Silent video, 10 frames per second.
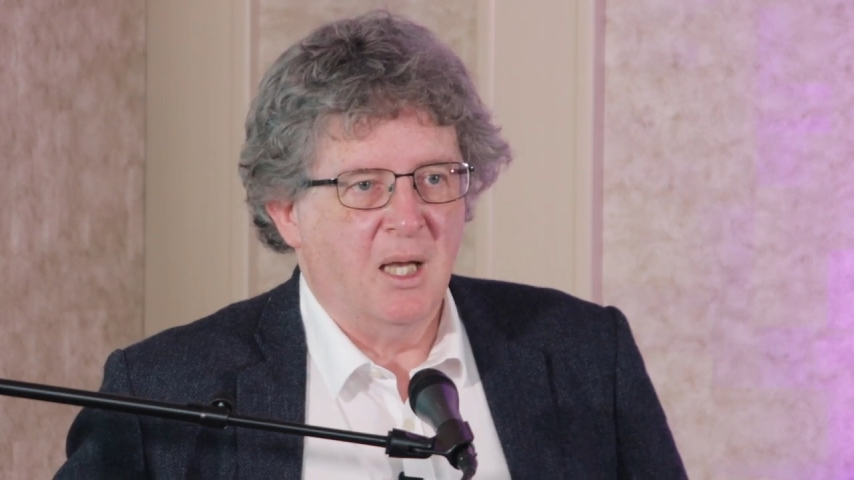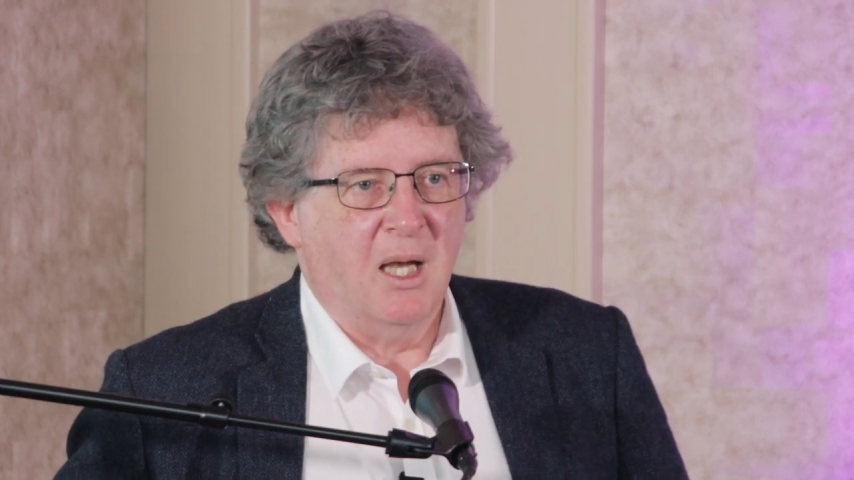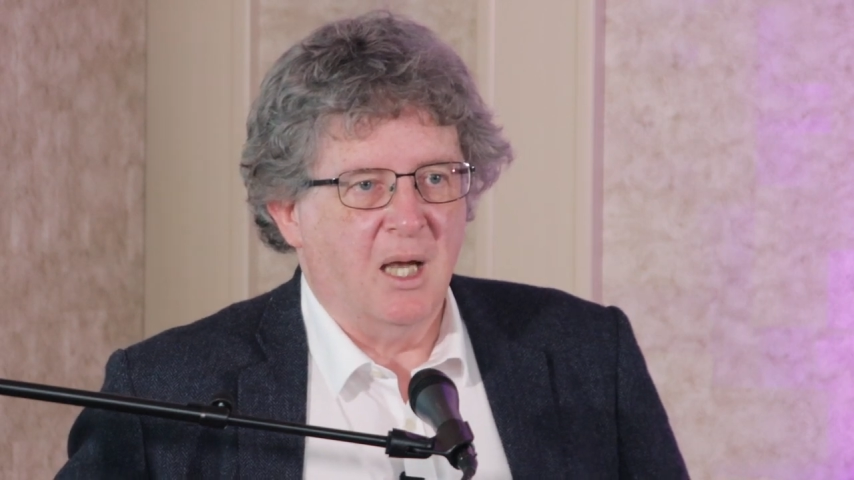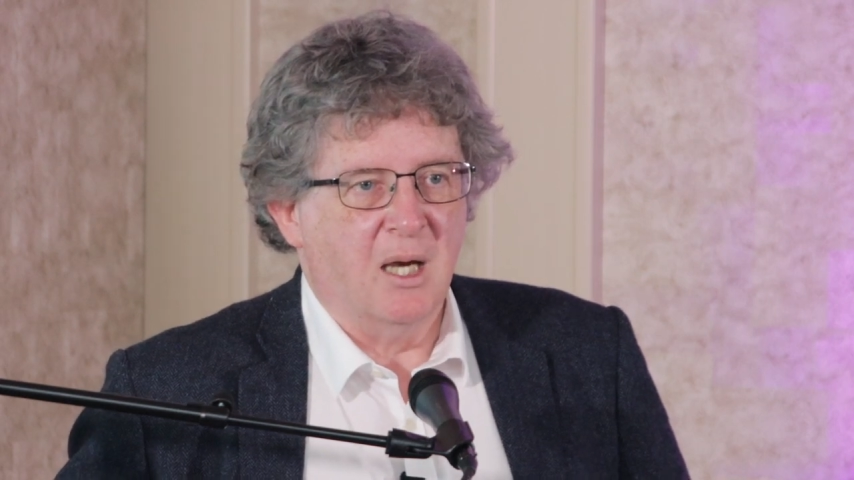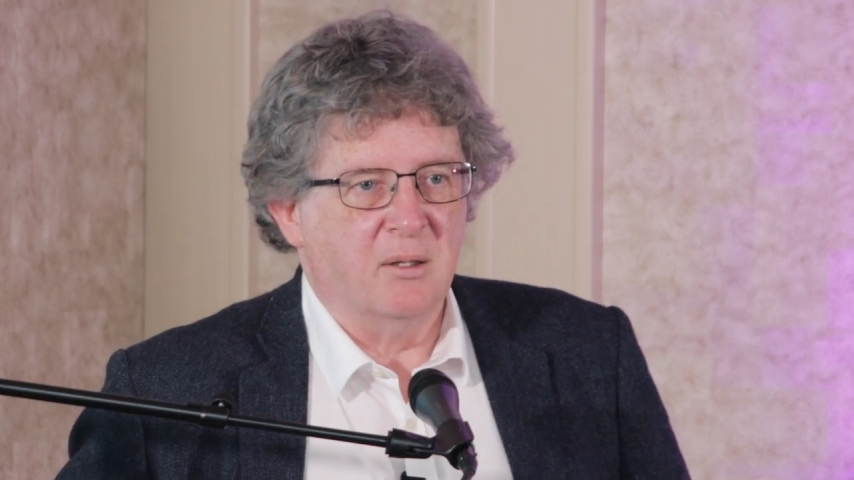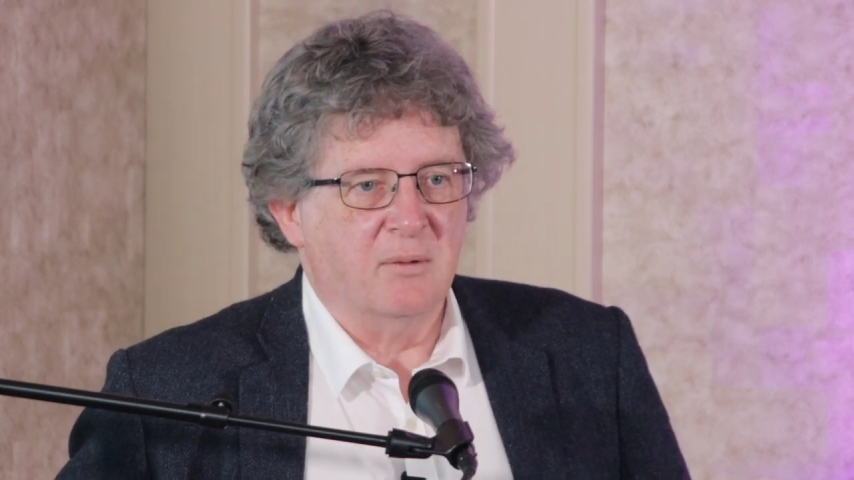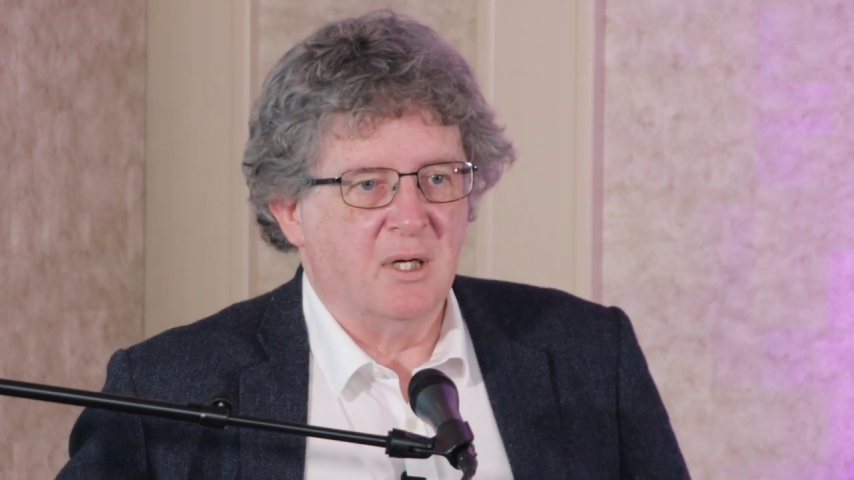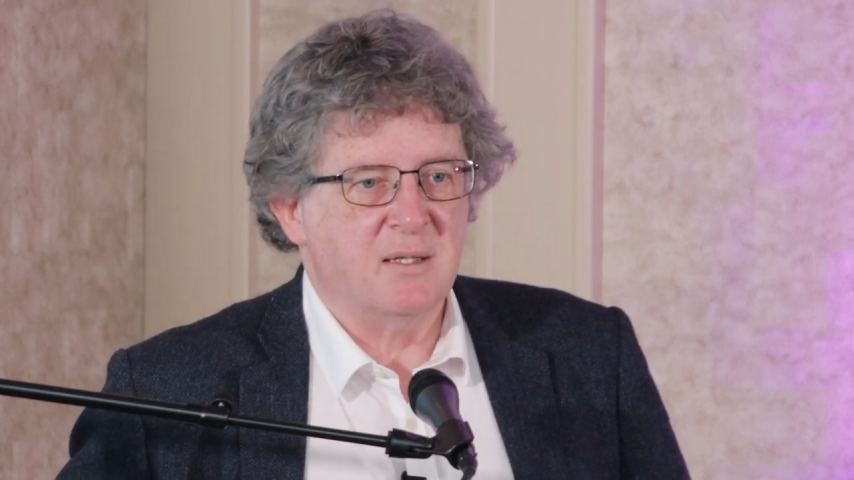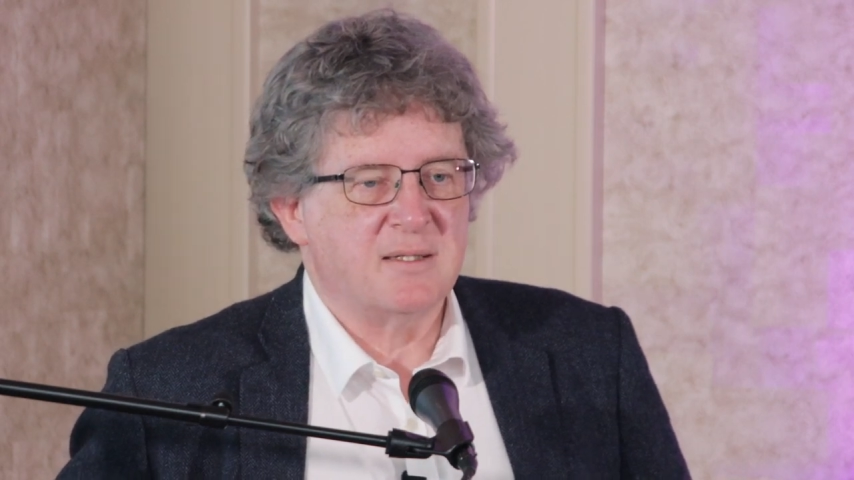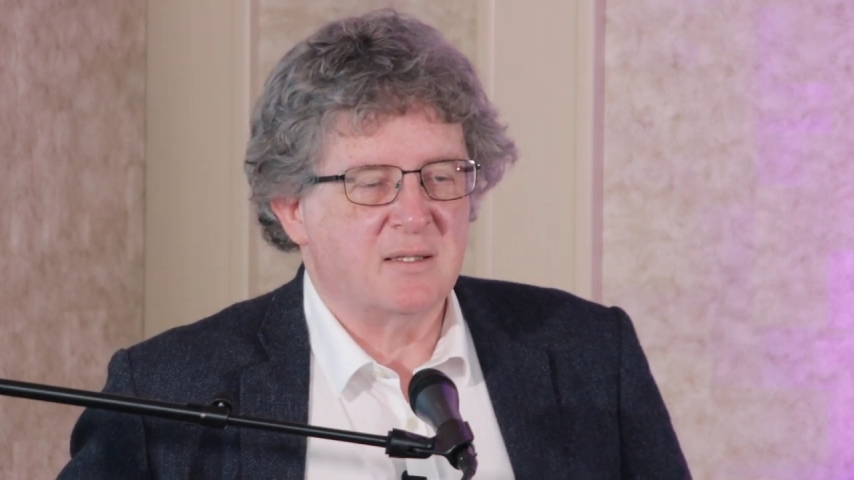Uh, we
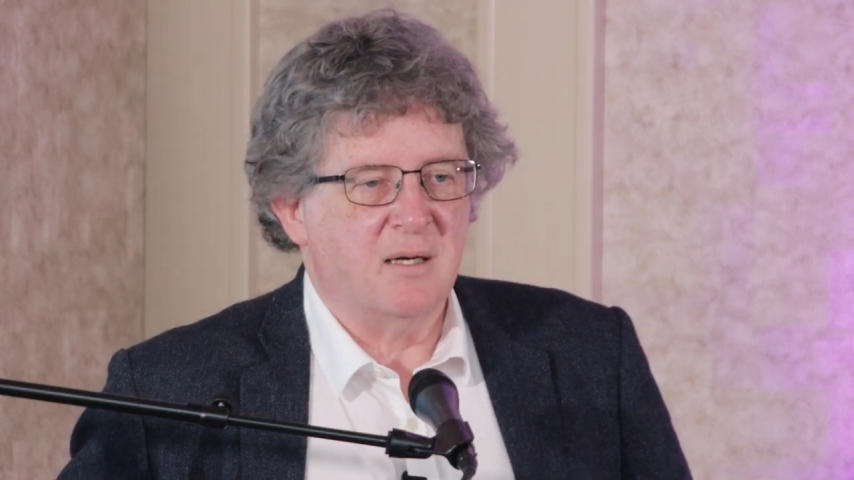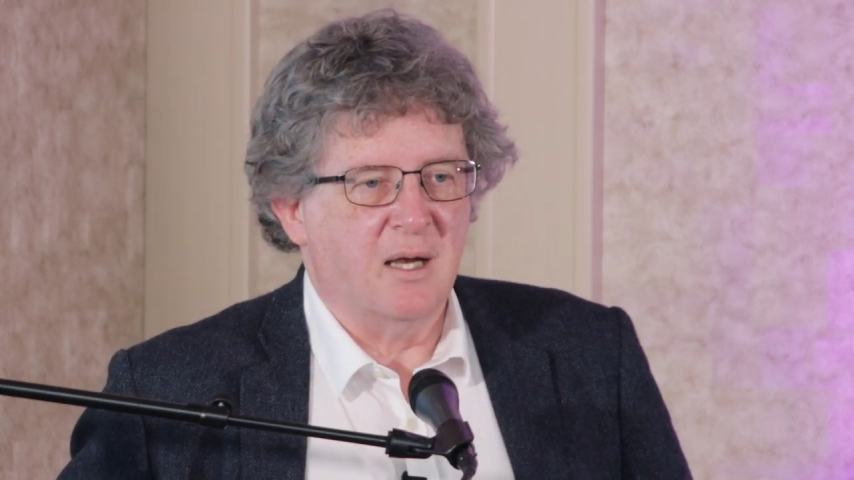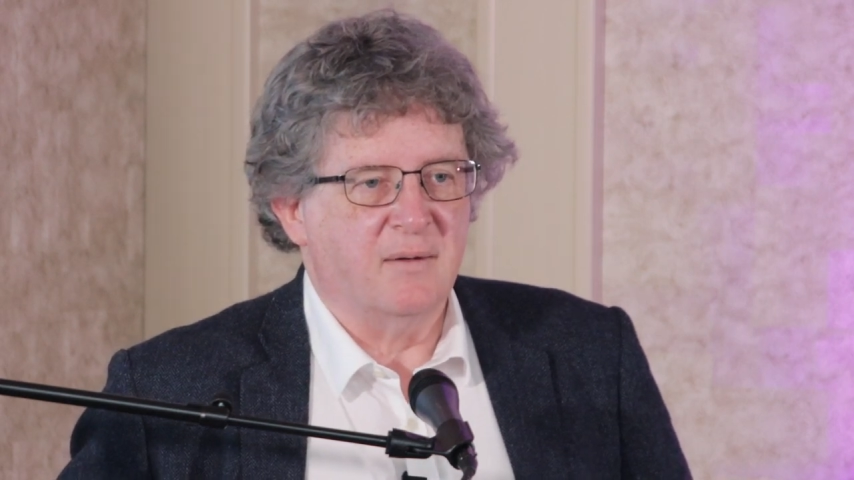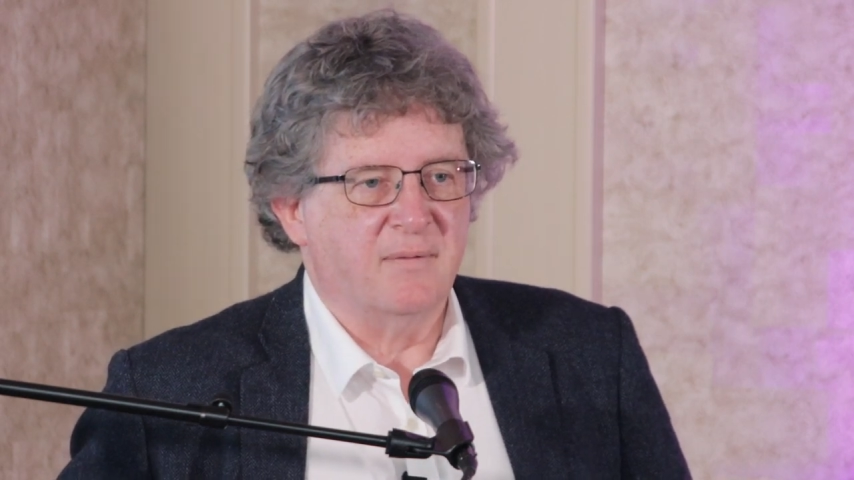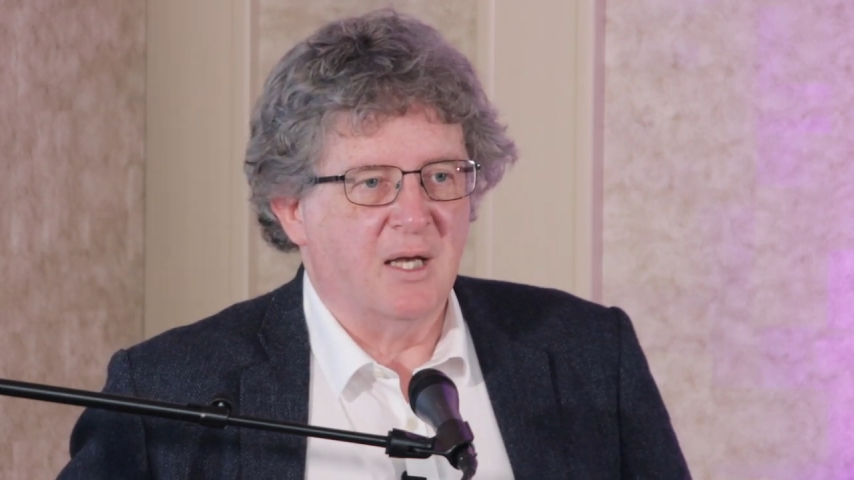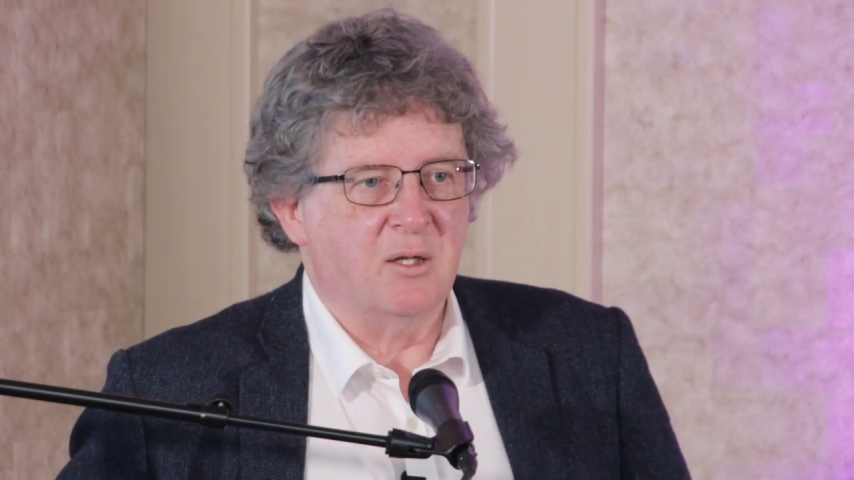also have